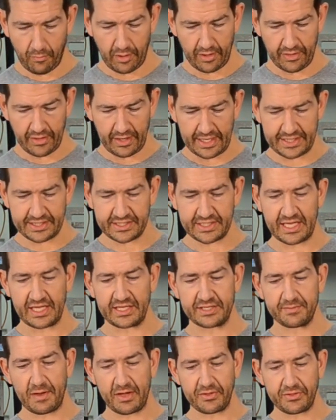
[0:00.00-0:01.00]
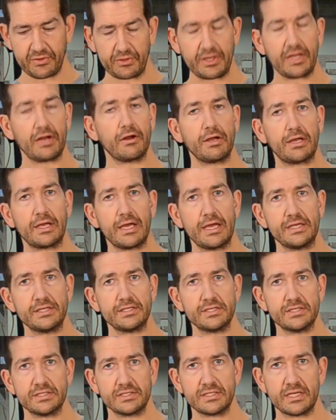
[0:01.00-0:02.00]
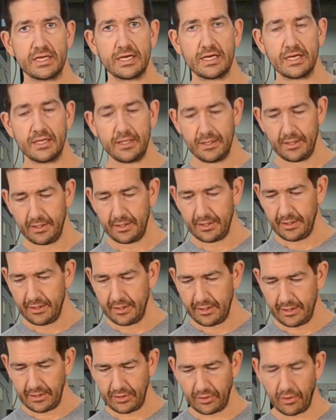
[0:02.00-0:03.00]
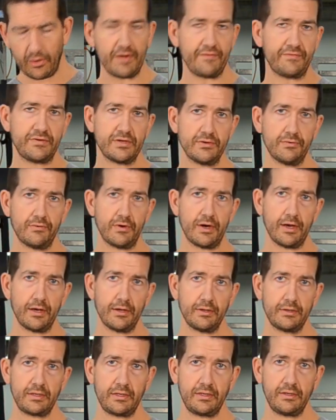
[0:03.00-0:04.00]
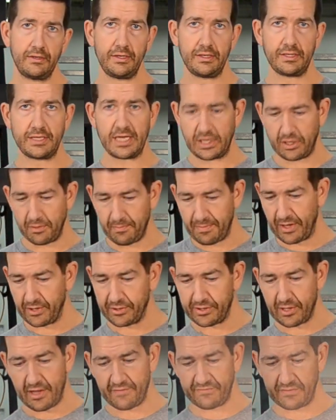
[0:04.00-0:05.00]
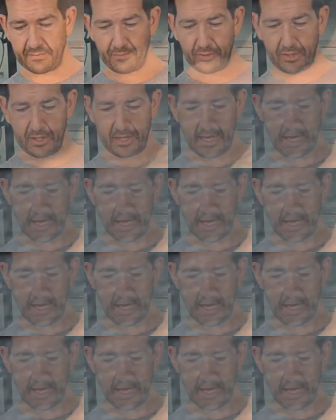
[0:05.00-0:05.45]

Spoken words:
One of the nice things about their carry case is you don't have to take your belt off to put